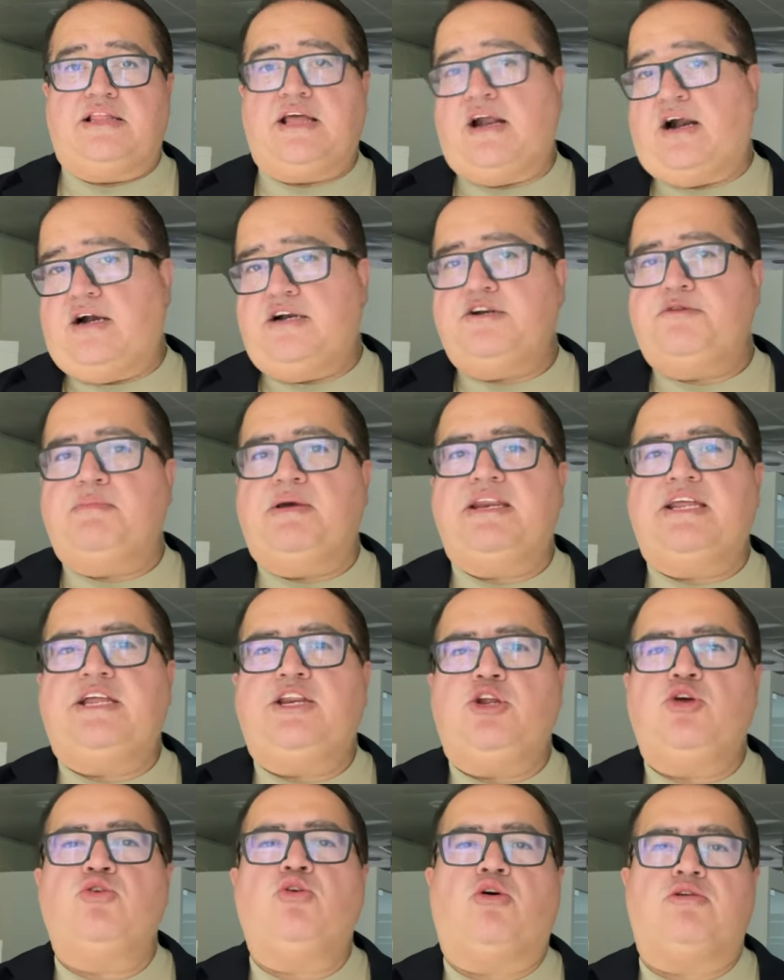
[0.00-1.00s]
There aren't many
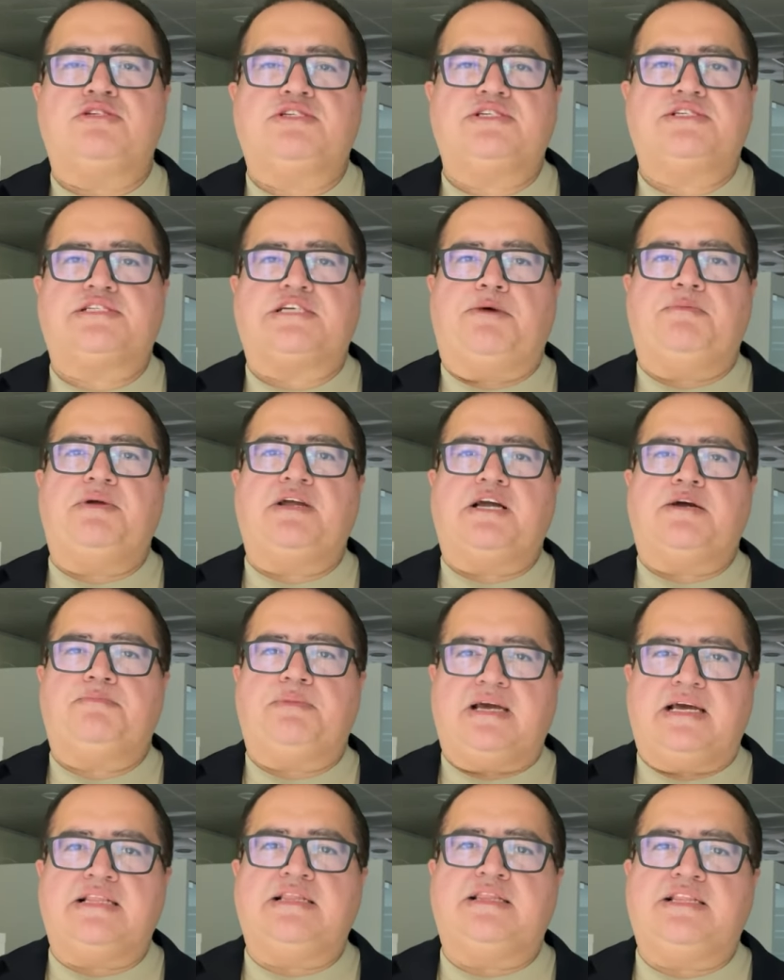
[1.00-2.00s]
new launches coming
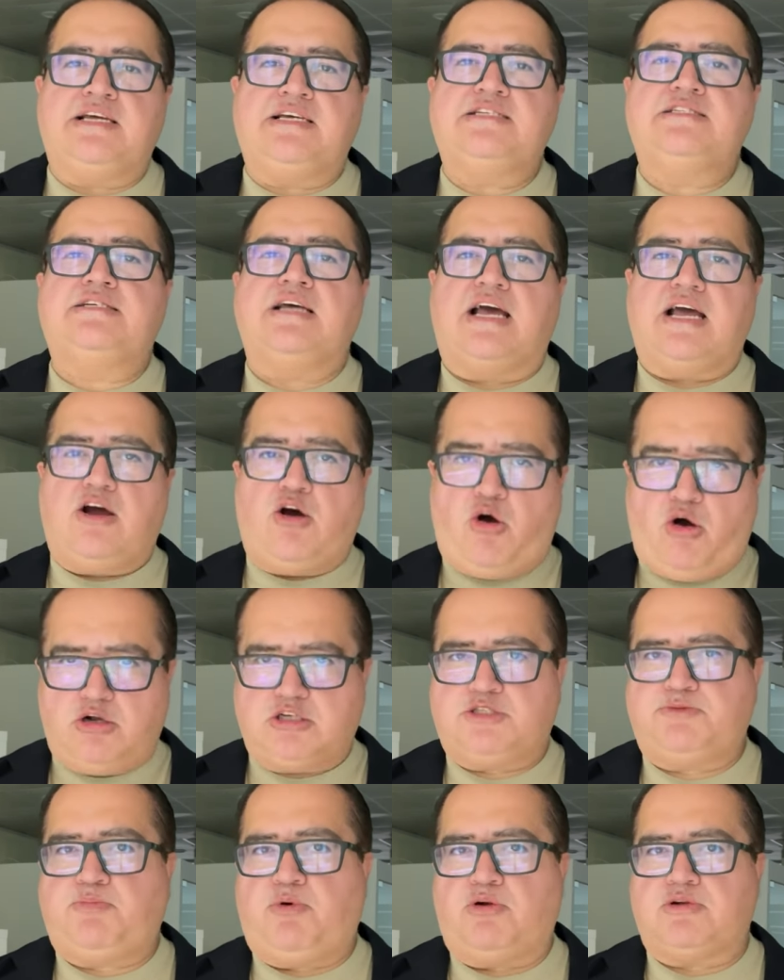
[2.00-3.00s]
up in these
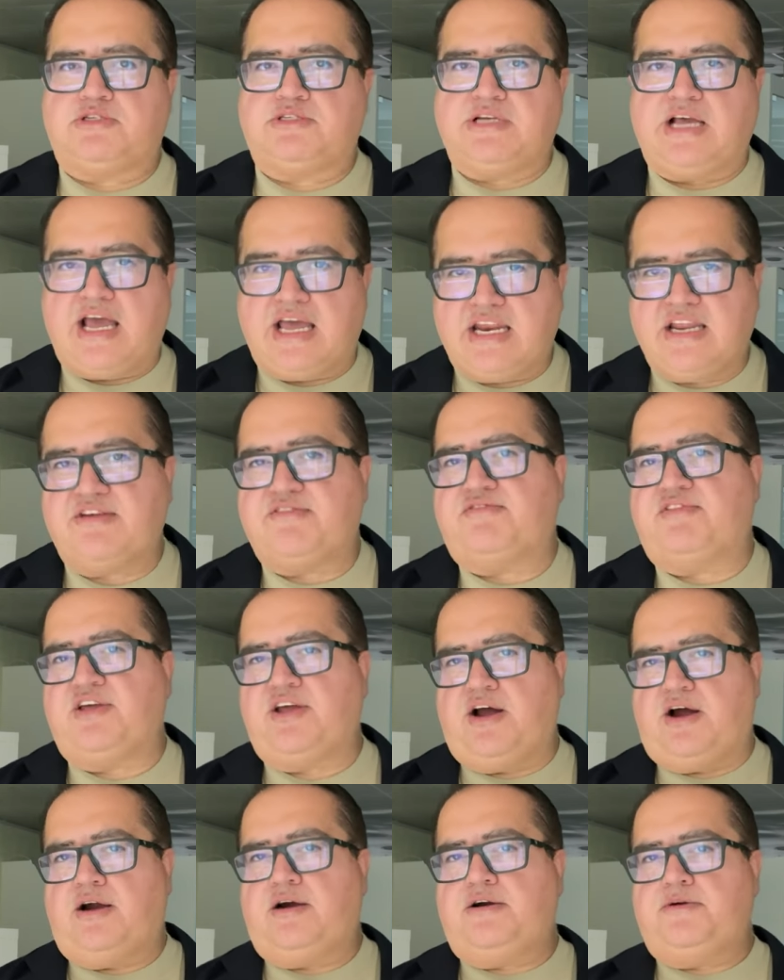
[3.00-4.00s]
hotspots, and if they
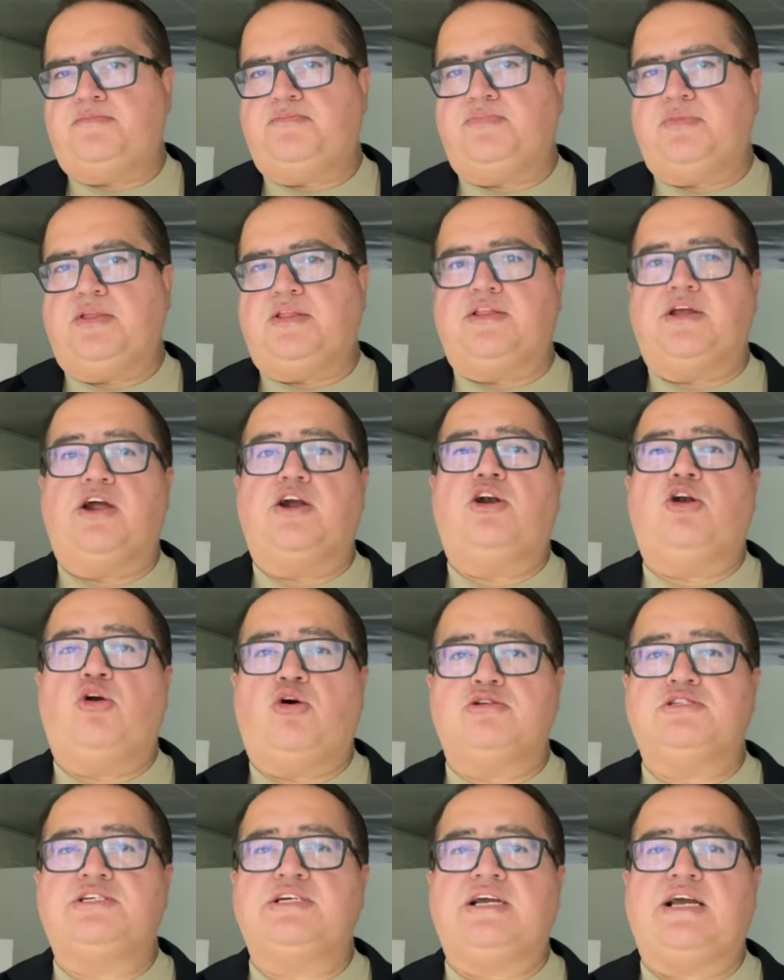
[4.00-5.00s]
are, they are
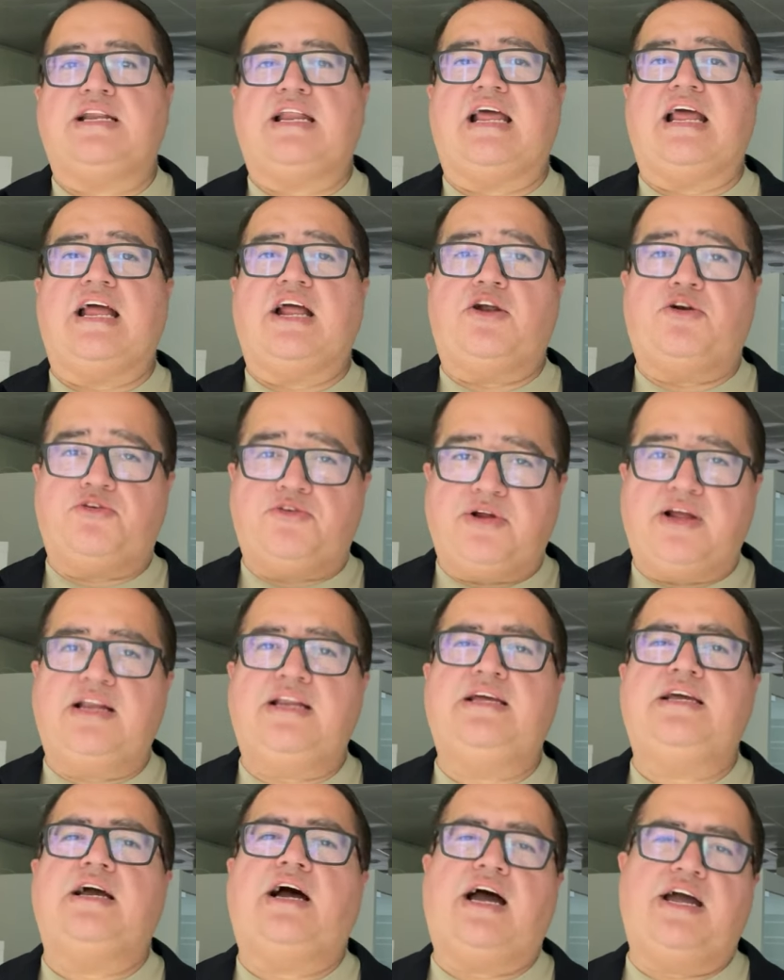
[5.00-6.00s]
launching at
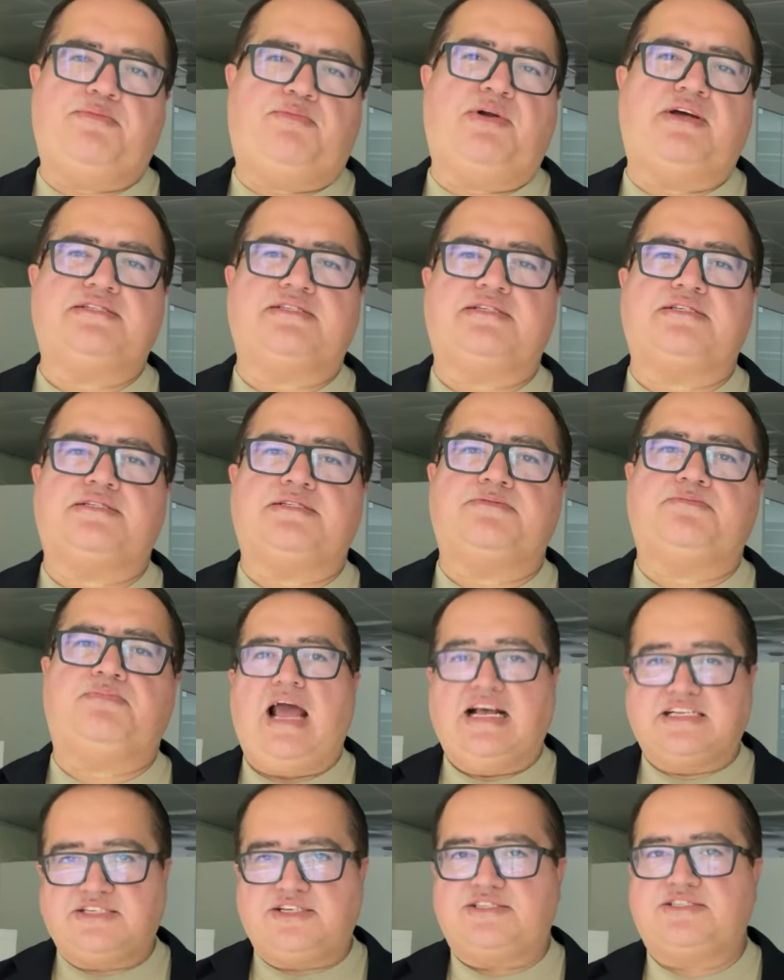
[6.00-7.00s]
really high prices.
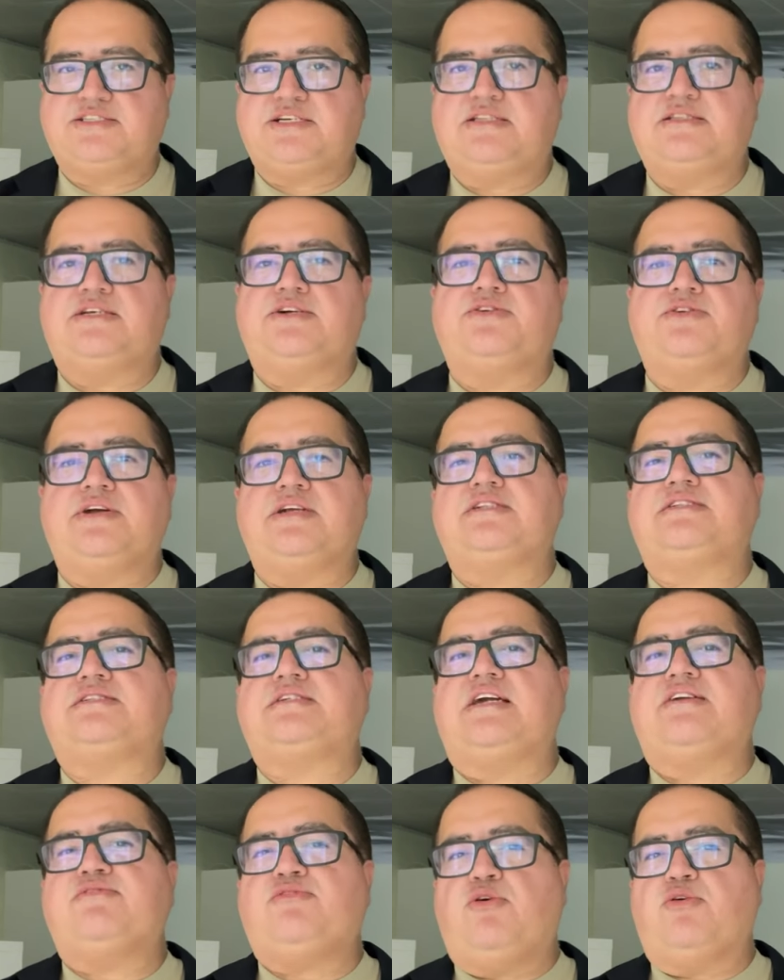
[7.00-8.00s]
As a result, the real
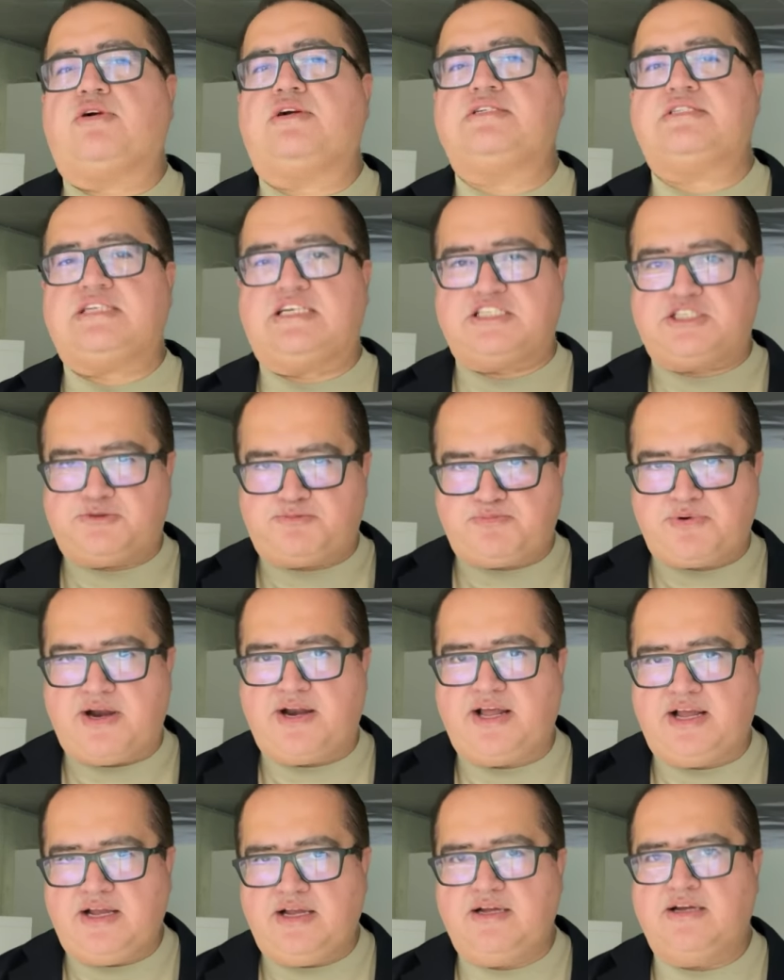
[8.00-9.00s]
estate focus is
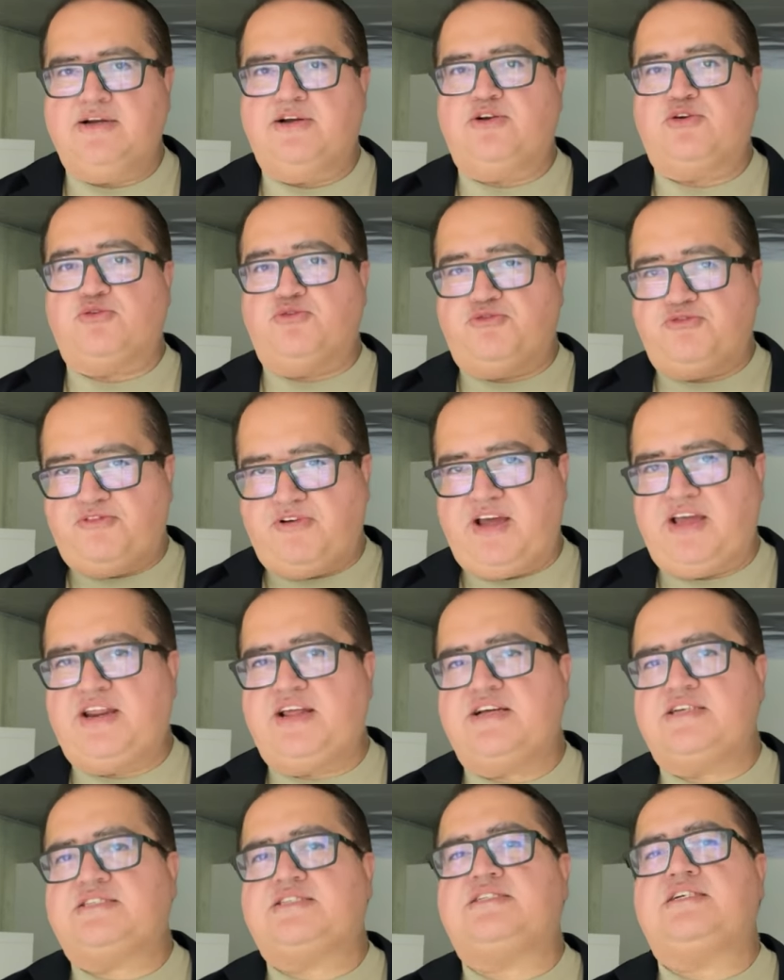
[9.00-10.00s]
spreading to
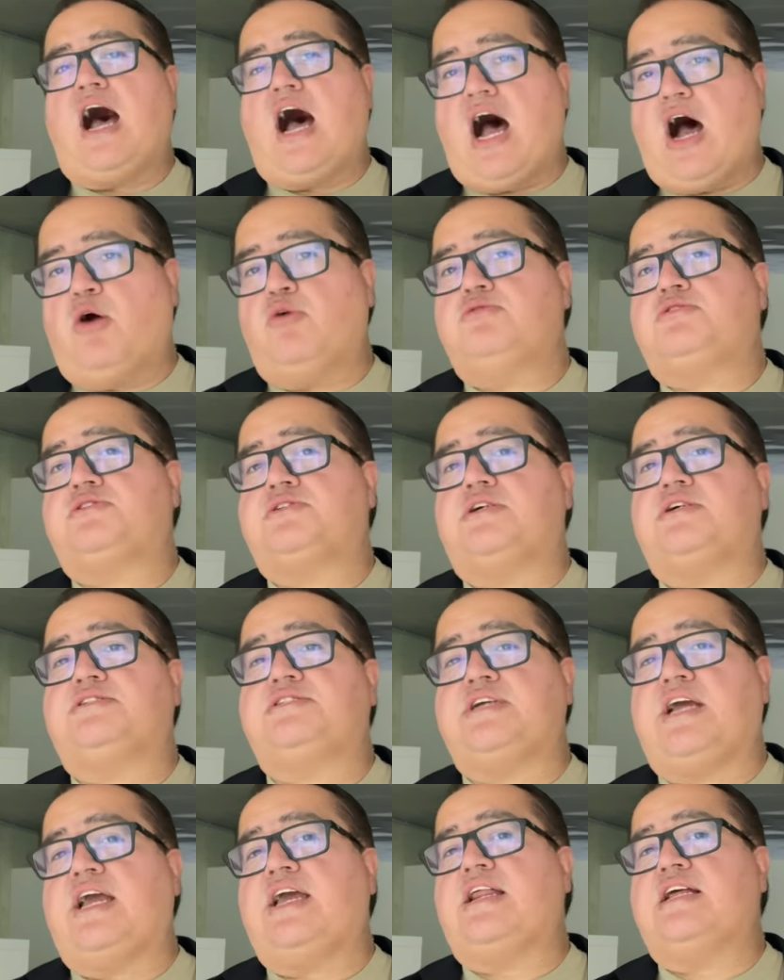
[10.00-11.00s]
various
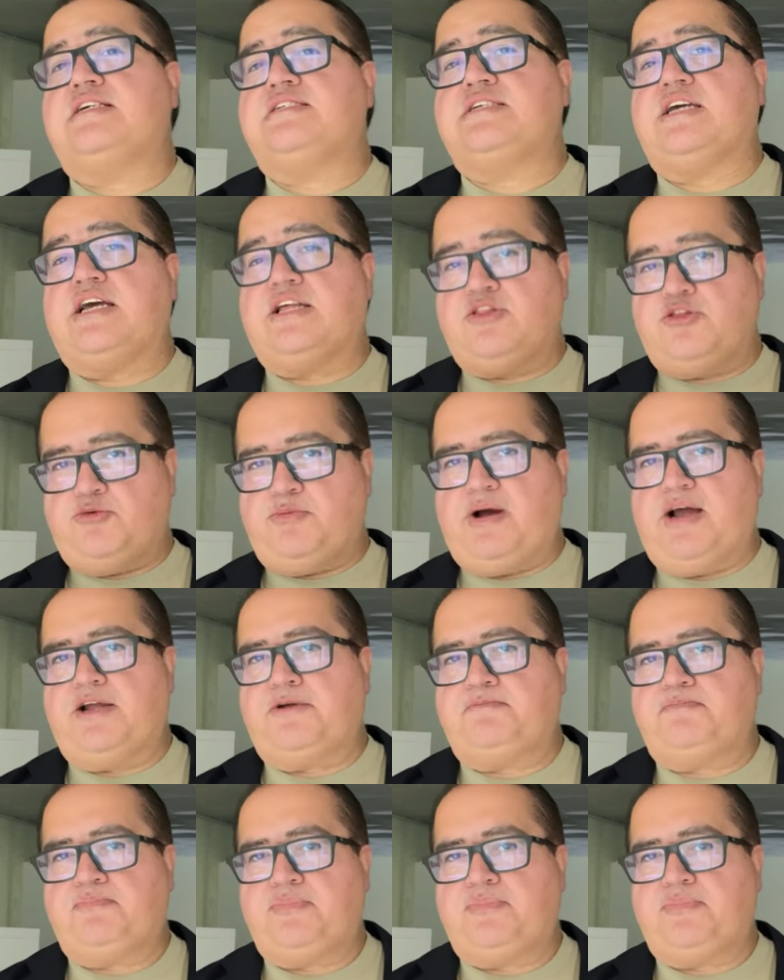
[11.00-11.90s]
outskirts areas in Dubai